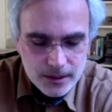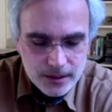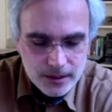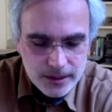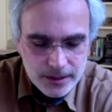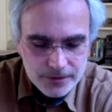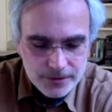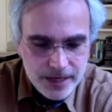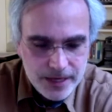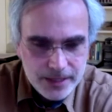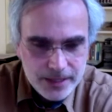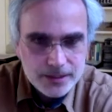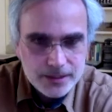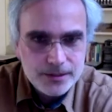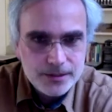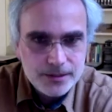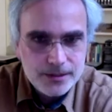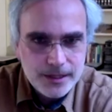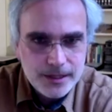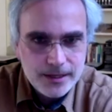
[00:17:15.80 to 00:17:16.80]
event
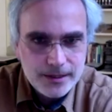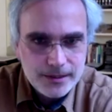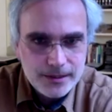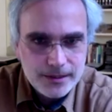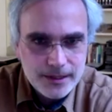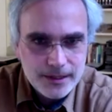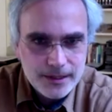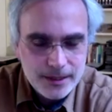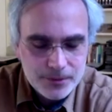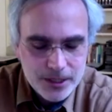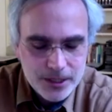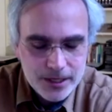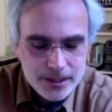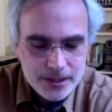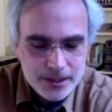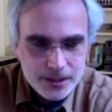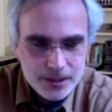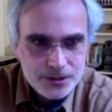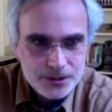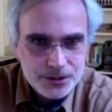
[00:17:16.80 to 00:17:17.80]
that I'm trying
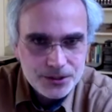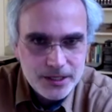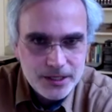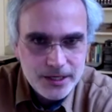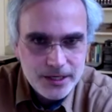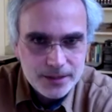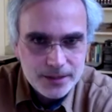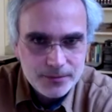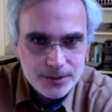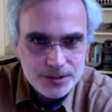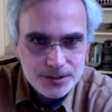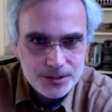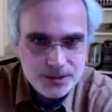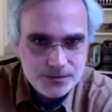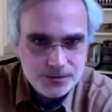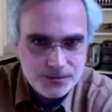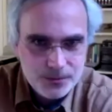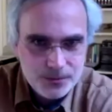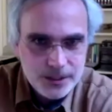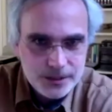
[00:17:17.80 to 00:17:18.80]
to understand? What's the
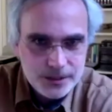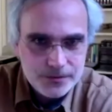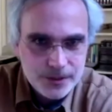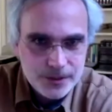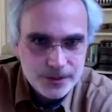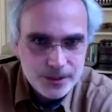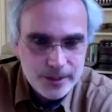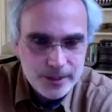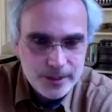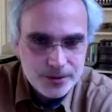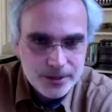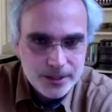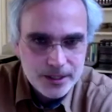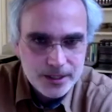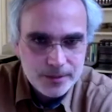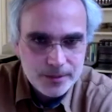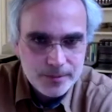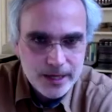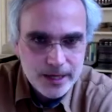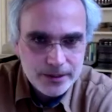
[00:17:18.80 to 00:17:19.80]
really fundamental thing
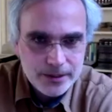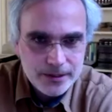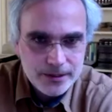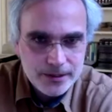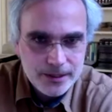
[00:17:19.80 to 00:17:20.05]
about it?